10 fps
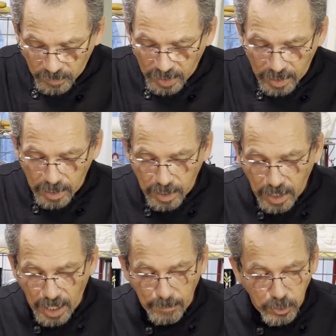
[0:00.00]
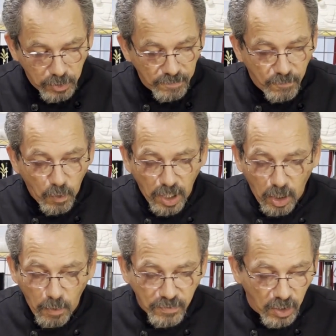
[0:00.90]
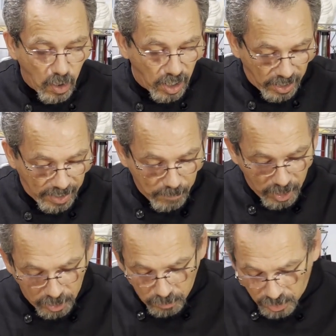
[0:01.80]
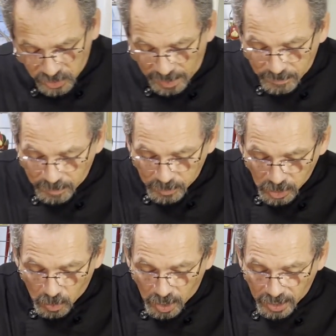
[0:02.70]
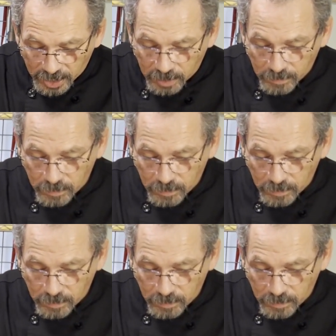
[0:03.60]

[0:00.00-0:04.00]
And I'm using 4 cloves of garlic. And we're going to do the same thing with the garlic.